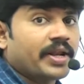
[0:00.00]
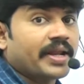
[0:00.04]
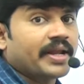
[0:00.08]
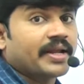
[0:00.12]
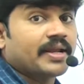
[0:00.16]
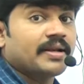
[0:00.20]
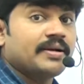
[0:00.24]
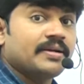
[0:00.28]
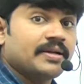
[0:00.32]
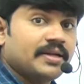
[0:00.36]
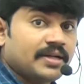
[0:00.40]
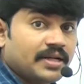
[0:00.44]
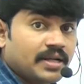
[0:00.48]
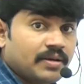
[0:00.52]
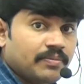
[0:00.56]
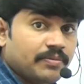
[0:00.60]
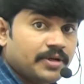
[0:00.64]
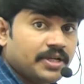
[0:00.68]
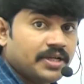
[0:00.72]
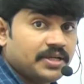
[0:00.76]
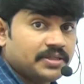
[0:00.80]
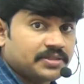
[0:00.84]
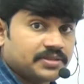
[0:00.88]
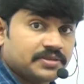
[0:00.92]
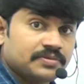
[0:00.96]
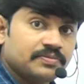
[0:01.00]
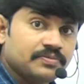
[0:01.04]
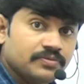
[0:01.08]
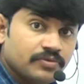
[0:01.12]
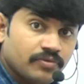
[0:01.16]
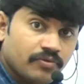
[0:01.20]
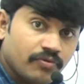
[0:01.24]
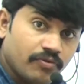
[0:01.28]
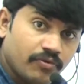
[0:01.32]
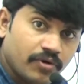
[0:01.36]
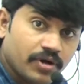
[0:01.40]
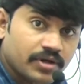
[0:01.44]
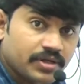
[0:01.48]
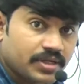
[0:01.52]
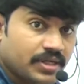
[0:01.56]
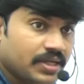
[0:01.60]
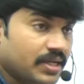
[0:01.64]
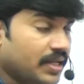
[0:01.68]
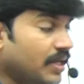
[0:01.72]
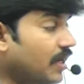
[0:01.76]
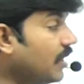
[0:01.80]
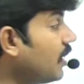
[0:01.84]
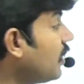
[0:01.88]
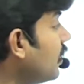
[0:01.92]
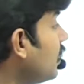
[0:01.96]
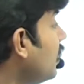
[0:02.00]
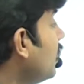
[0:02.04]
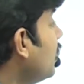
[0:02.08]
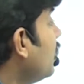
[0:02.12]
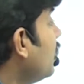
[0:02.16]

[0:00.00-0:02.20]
Oracle database, what uh,